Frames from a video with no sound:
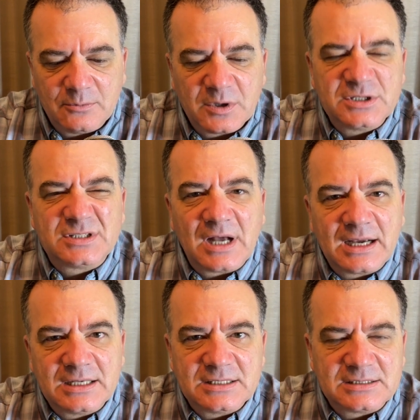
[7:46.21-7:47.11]
We're just
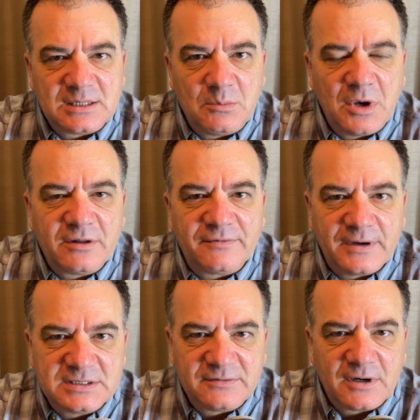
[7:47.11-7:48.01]
talking to some other
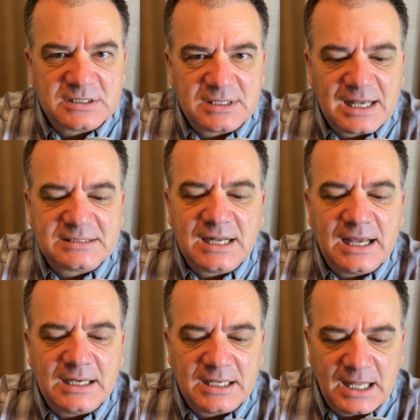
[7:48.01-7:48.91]
friends of ours last night,